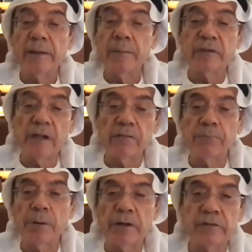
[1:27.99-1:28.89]
himself
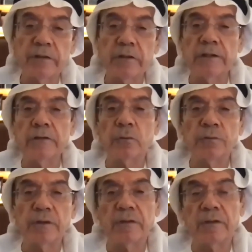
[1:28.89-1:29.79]
personally to
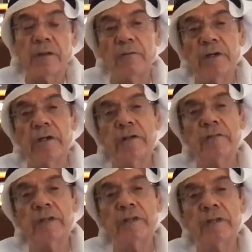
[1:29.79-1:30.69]
visit the various
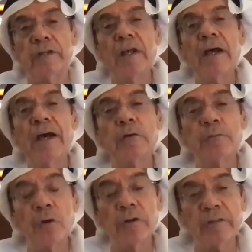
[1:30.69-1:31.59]
sites. And of
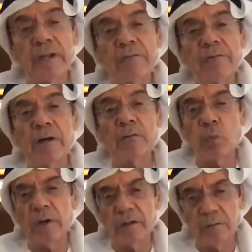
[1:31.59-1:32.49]
course, they found
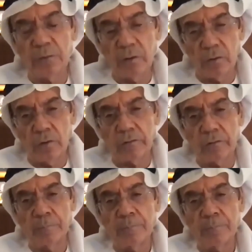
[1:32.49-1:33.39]
wonderful
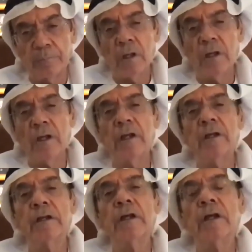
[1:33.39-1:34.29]
also uh,
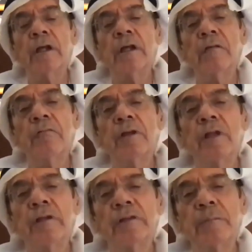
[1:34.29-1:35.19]
uh
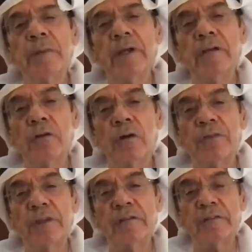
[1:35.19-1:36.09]
remains of
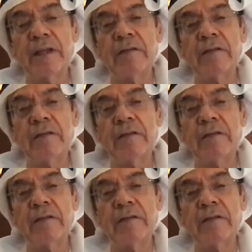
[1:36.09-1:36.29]
this